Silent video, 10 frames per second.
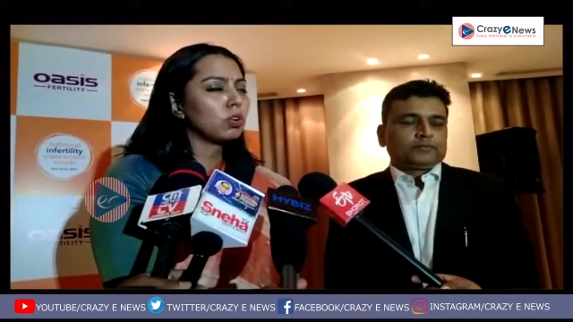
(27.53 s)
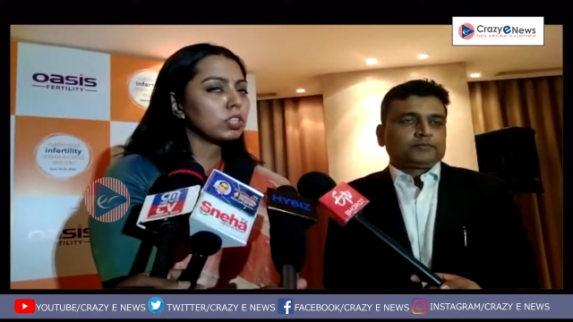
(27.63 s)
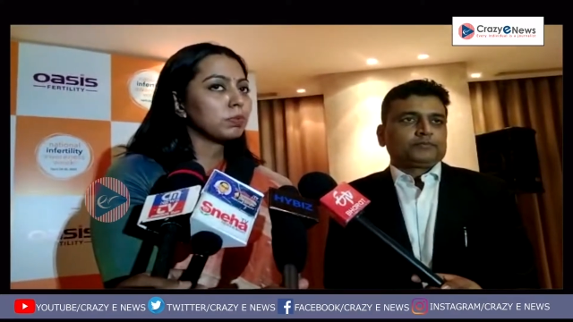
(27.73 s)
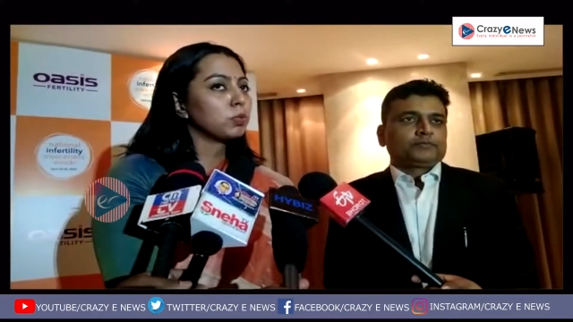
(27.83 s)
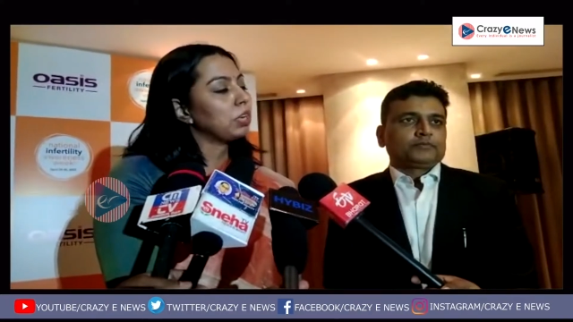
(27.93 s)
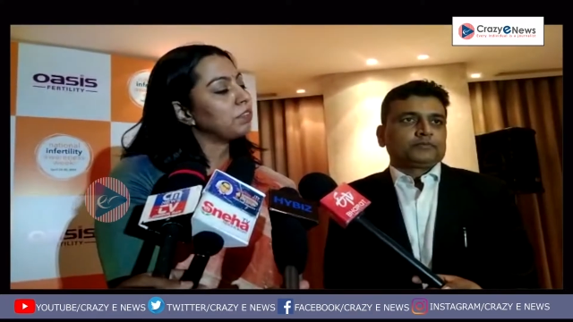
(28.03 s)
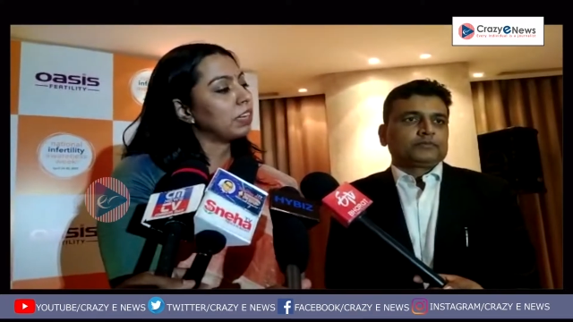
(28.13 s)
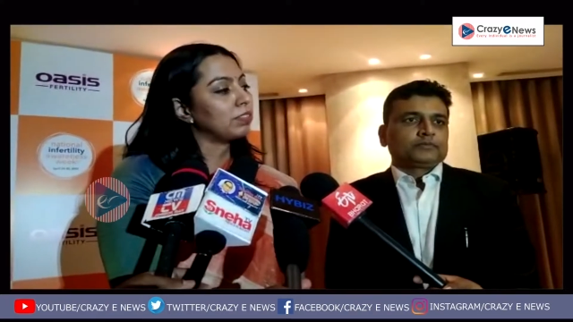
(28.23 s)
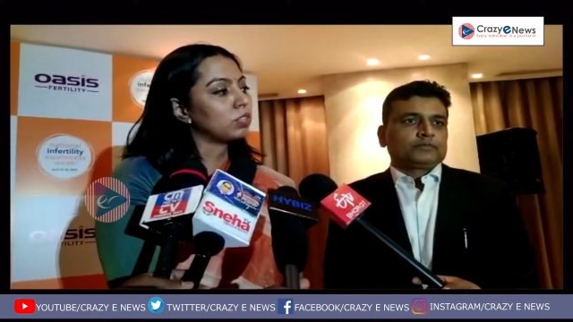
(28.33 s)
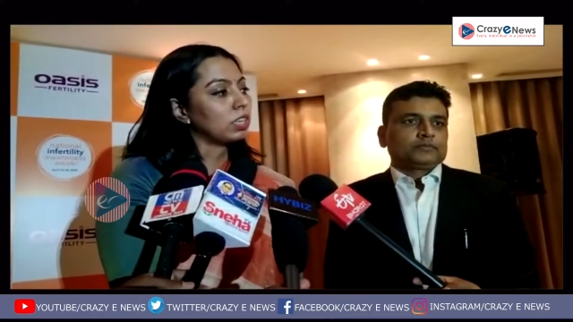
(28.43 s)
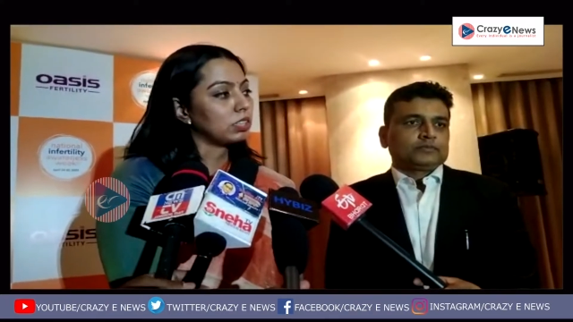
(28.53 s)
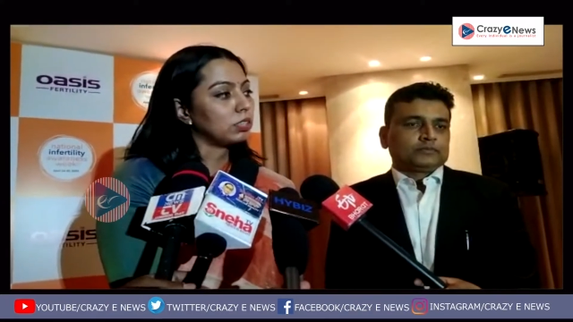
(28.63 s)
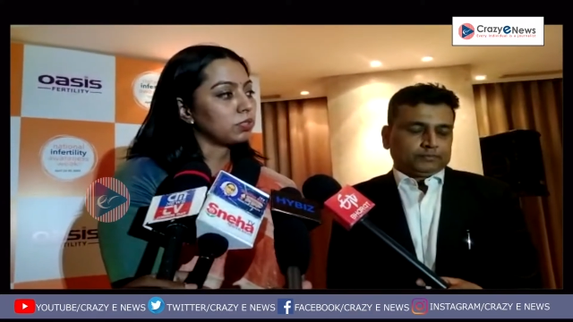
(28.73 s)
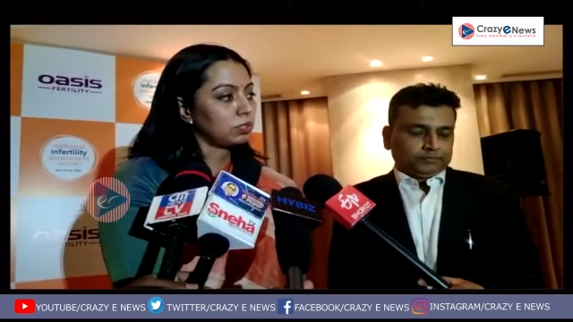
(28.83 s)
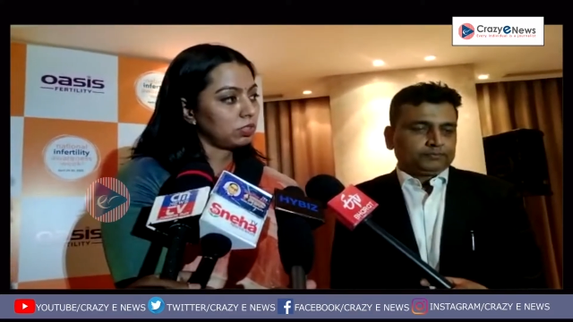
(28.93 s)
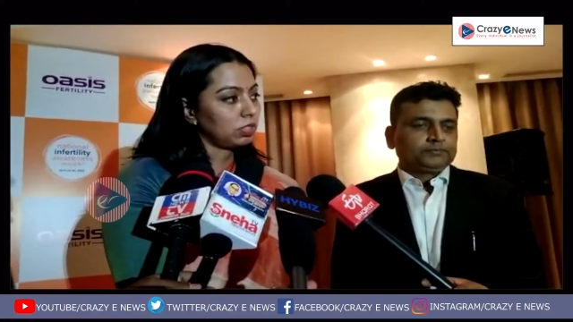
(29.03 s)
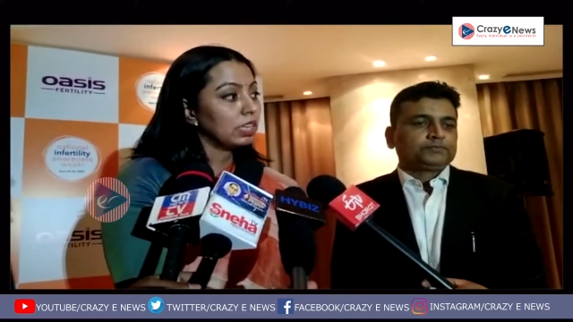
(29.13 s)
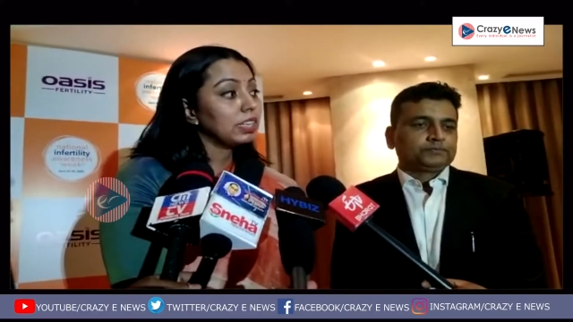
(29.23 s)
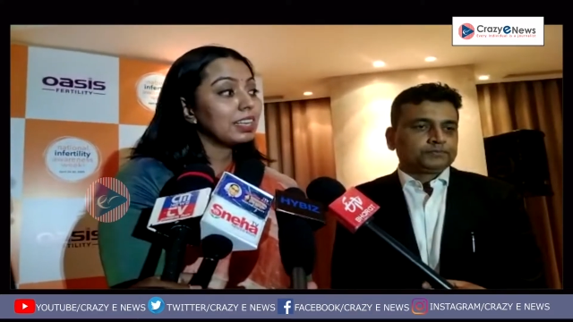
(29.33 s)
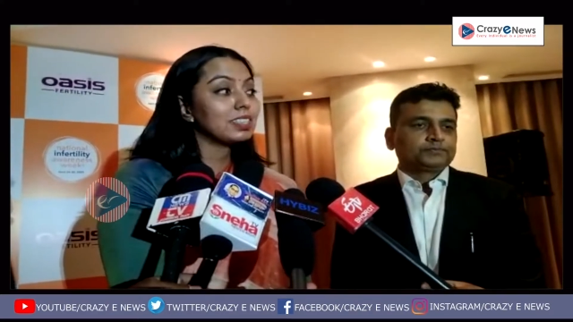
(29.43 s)
Speaker 1: cost between five to ten thousand,
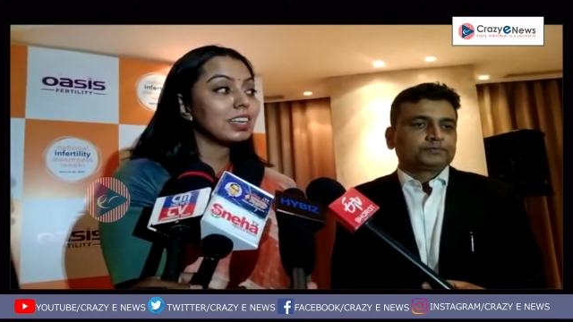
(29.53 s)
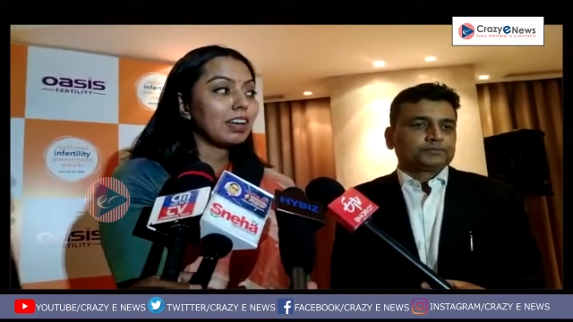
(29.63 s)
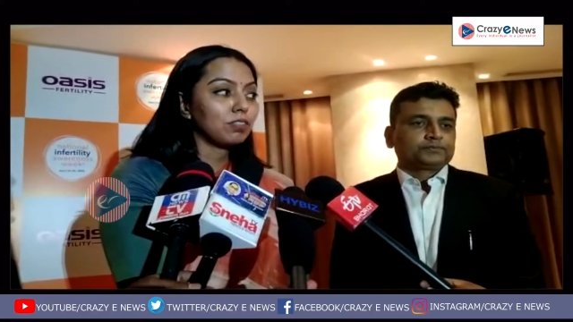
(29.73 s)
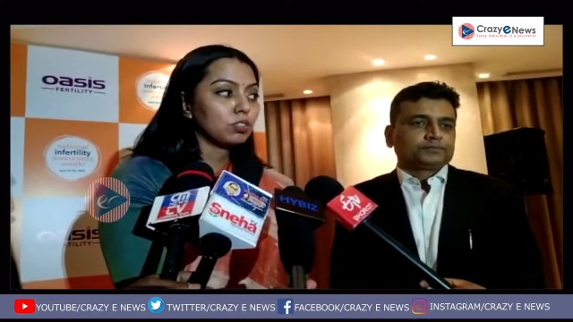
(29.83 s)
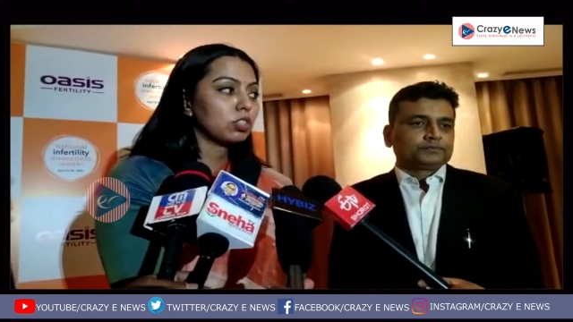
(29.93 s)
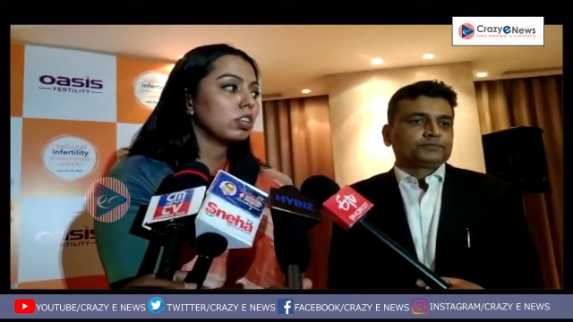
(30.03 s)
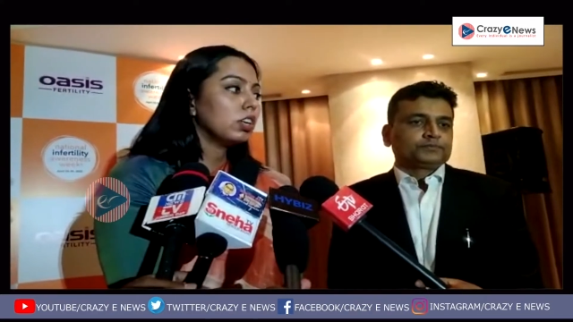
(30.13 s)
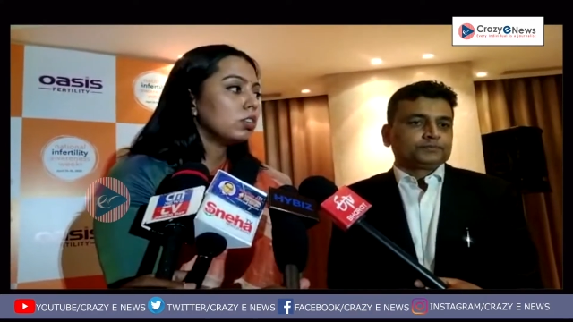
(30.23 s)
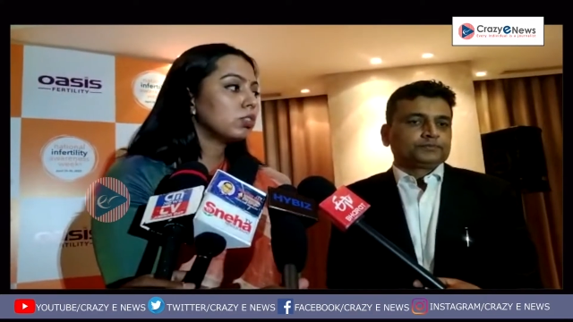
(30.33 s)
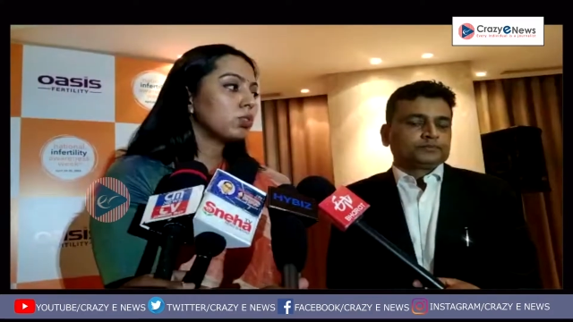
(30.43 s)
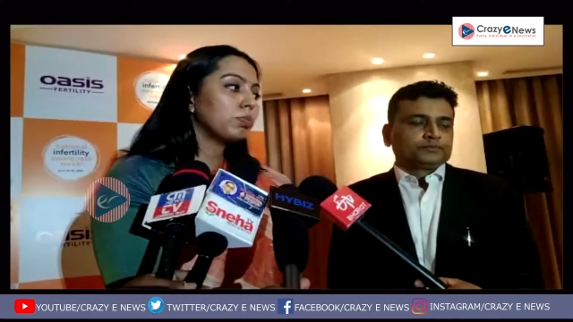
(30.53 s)
that's an average. So,